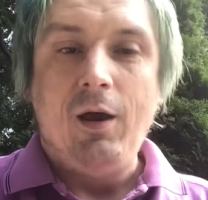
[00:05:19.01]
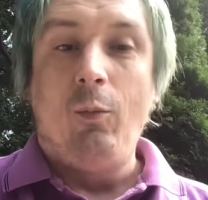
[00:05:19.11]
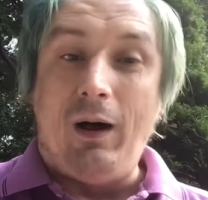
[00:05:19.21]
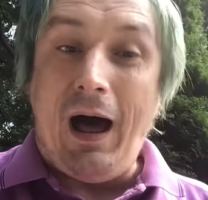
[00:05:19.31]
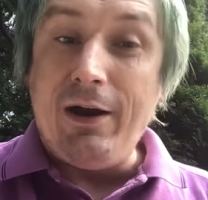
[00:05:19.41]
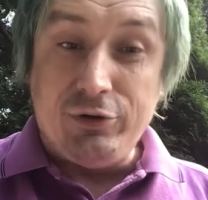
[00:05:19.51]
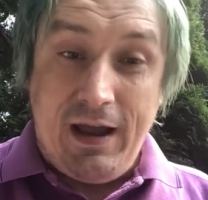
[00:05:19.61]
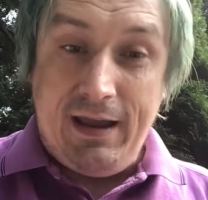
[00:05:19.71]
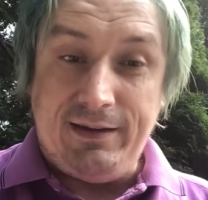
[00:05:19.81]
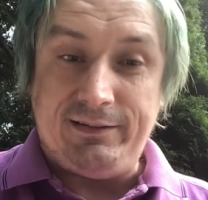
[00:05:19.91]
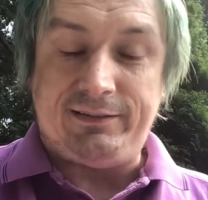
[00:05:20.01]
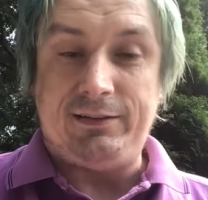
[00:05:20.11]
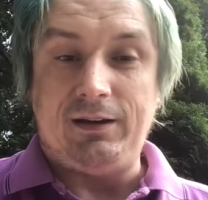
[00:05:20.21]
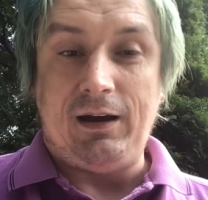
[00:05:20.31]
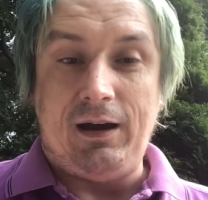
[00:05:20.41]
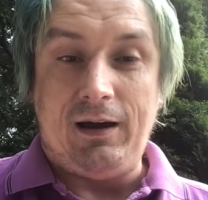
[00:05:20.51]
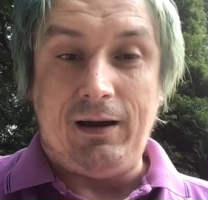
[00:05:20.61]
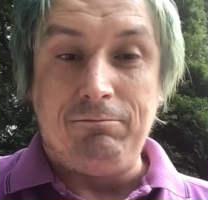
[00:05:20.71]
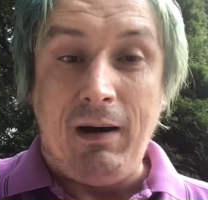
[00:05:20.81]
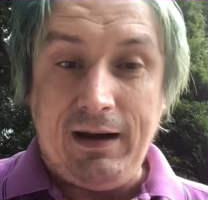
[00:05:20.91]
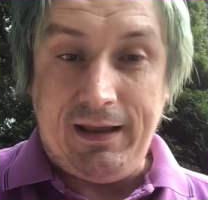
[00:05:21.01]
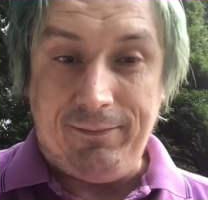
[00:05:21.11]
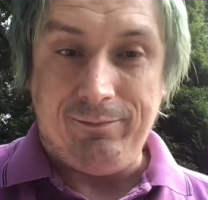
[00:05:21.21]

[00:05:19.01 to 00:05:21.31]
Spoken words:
Well, I raised money.